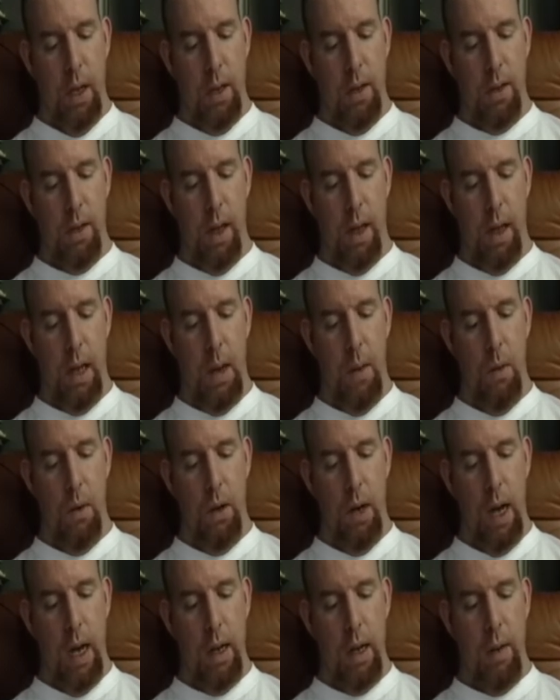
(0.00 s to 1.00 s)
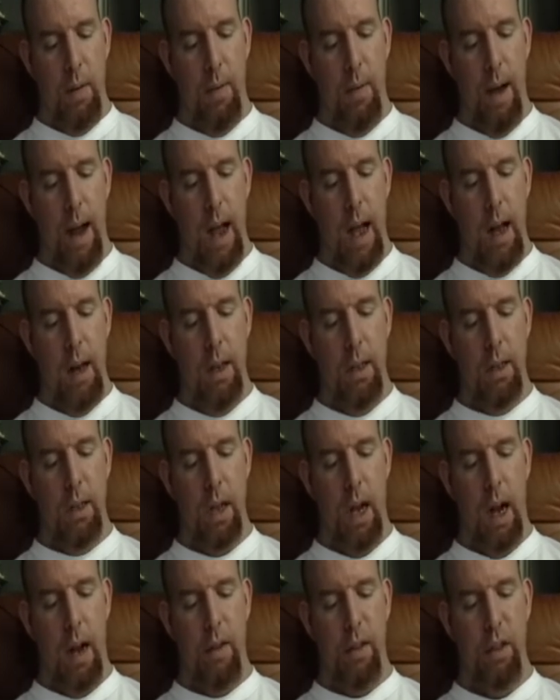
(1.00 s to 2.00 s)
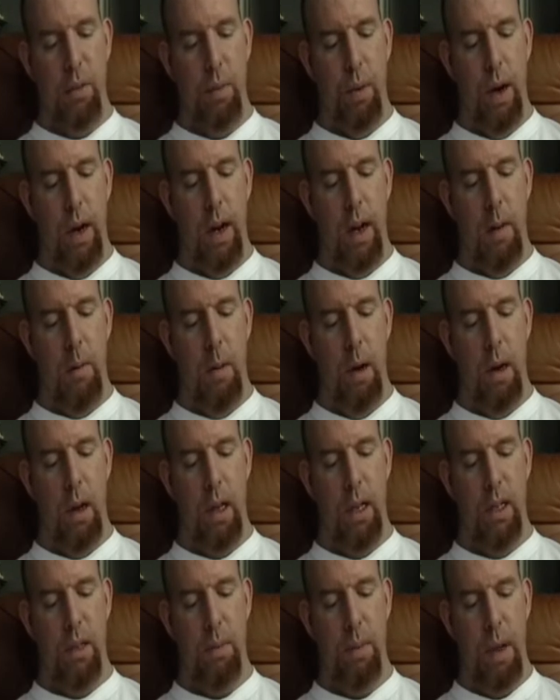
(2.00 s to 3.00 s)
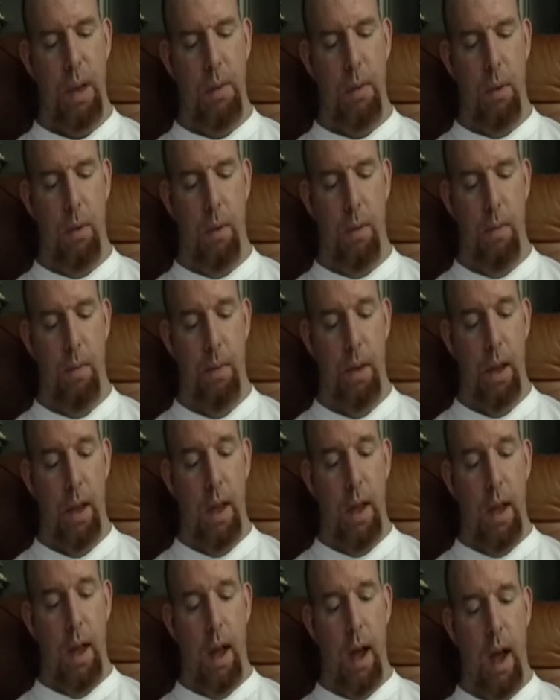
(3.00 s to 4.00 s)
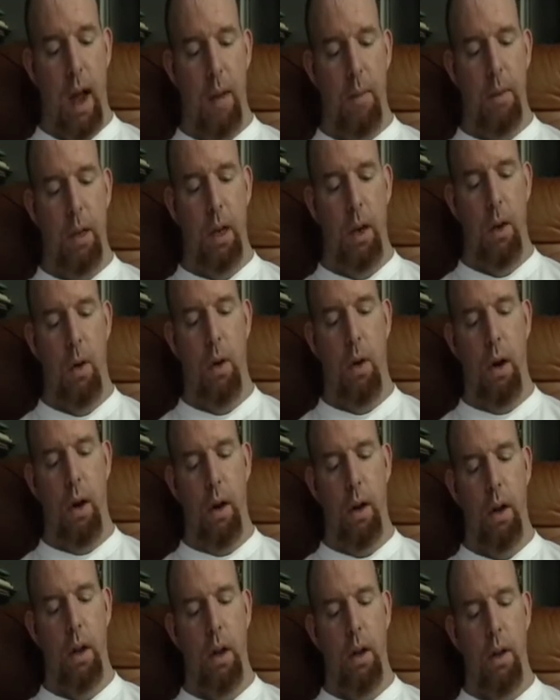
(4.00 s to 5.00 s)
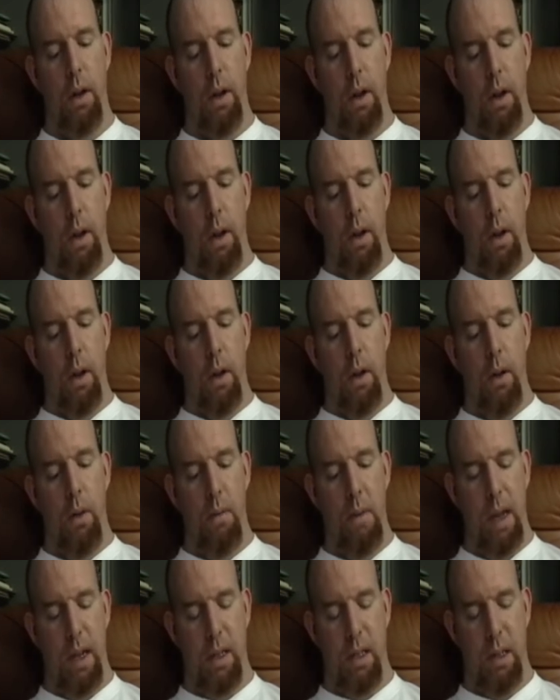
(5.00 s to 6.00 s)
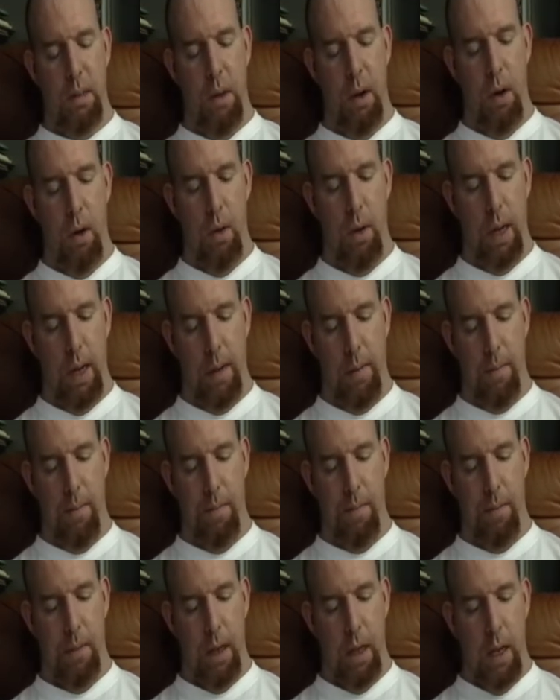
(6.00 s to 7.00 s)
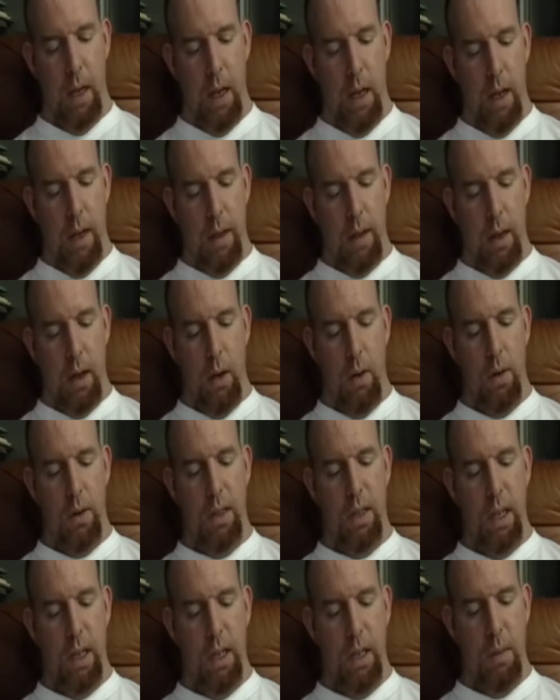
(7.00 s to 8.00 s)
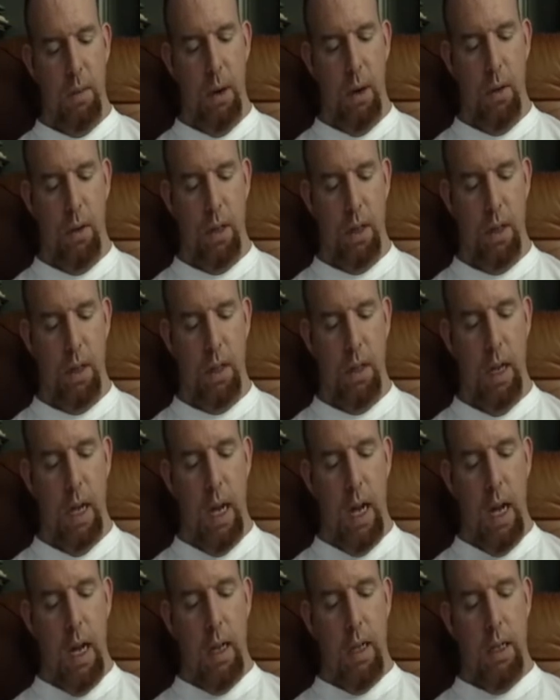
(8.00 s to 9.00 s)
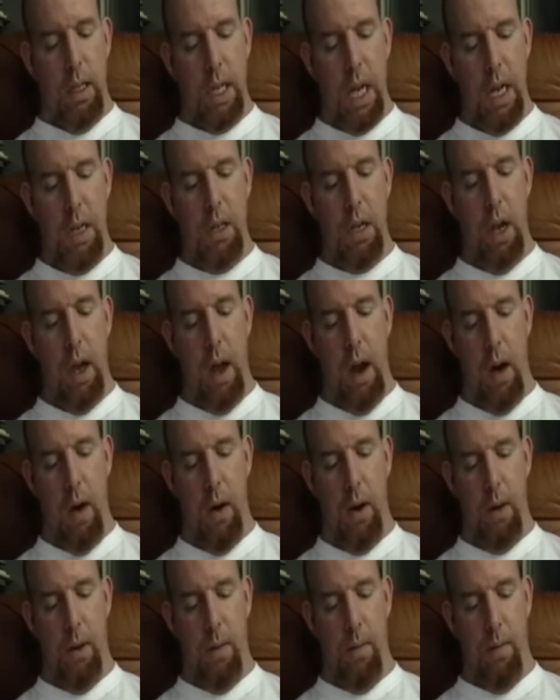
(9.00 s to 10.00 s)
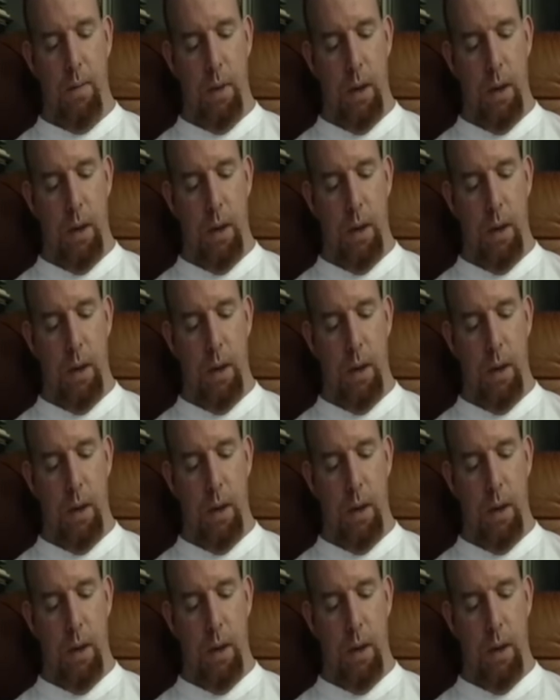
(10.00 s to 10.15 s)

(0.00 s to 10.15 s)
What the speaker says: so that he will not defile his offspring among his people. I am the Lord, who makes him holy. The Lord said to Moses, Say to Aaron,